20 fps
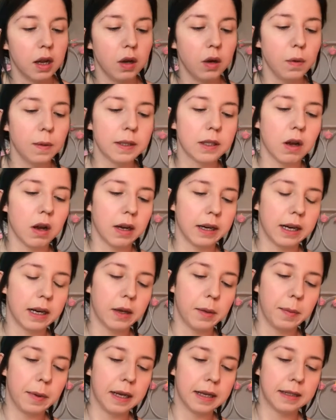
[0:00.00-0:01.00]
Oh, it's got like a
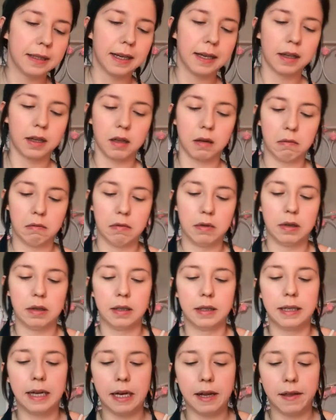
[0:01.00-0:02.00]
little plastic
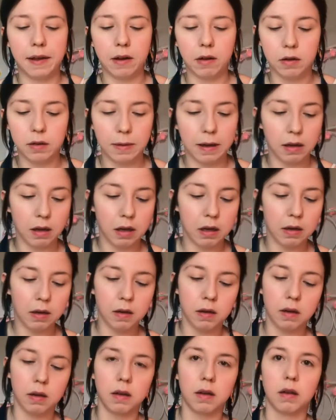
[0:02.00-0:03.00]
sealy thing on as well.
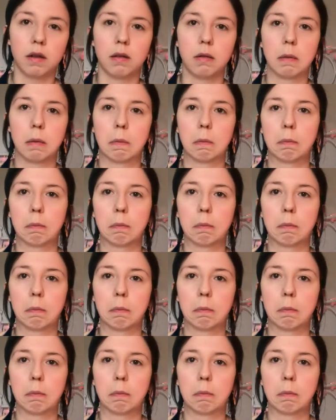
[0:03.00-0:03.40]
Oh,